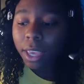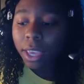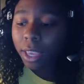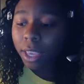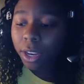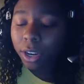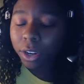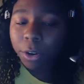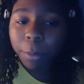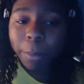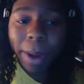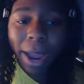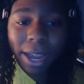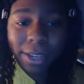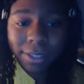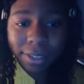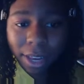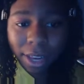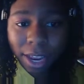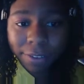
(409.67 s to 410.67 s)
In her past
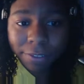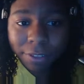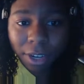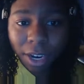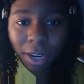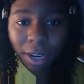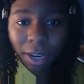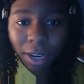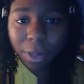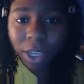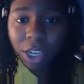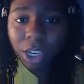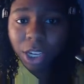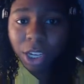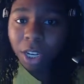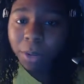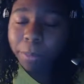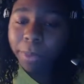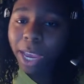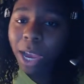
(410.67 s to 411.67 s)
lifetime,
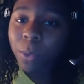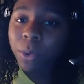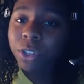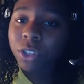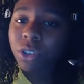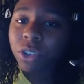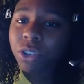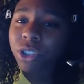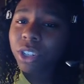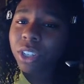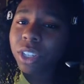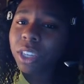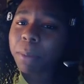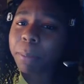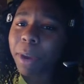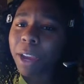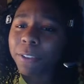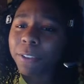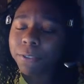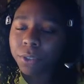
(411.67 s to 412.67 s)
Shen Miao was usually
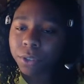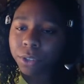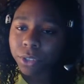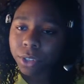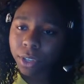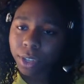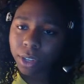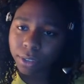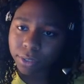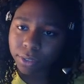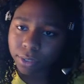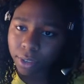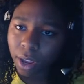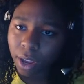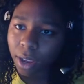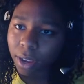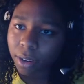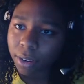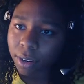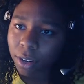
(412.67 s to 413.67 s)
by Fuxi's
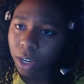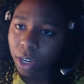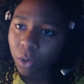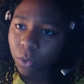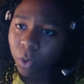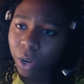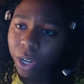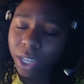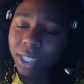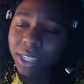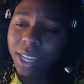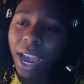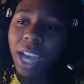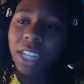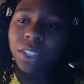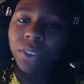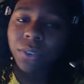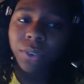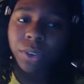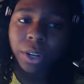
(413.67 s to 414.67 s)
side, running
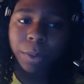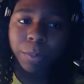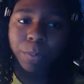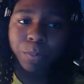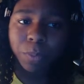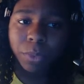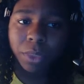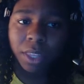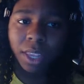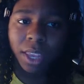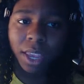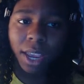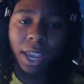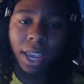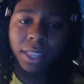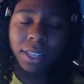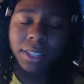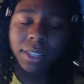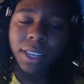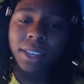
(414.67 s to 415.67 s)
tasks for him, and
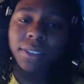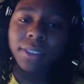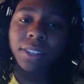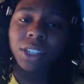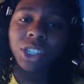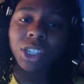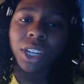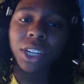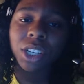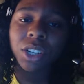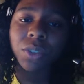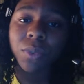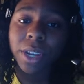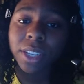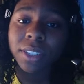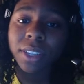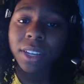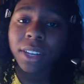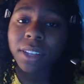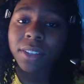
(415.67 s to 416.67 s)
the days in Shen
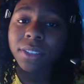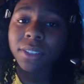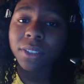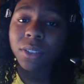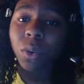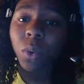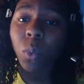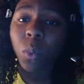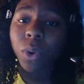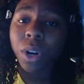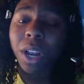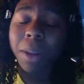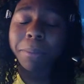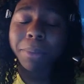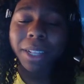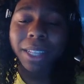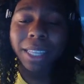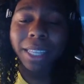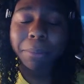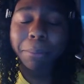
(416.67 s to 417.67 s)
residence were
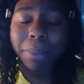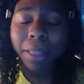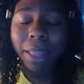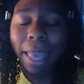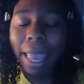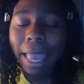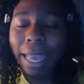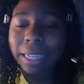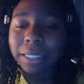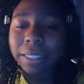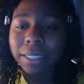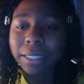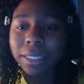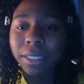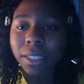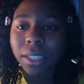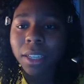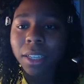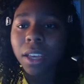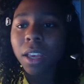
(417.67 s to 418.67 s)
completely bland.
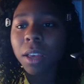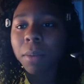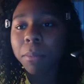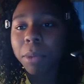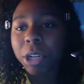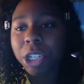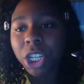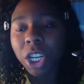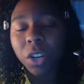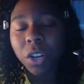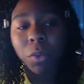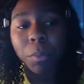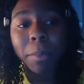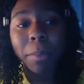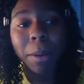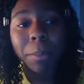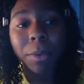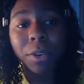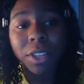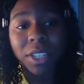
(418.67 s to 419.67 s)
But she could
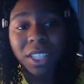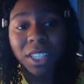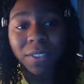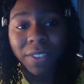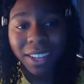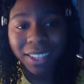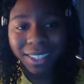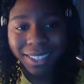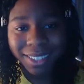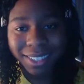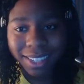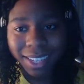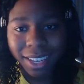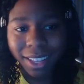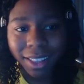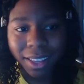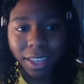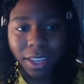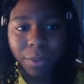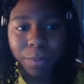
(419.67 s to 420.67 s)
remember this event
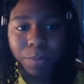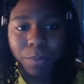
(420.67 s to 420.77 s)
distinctly.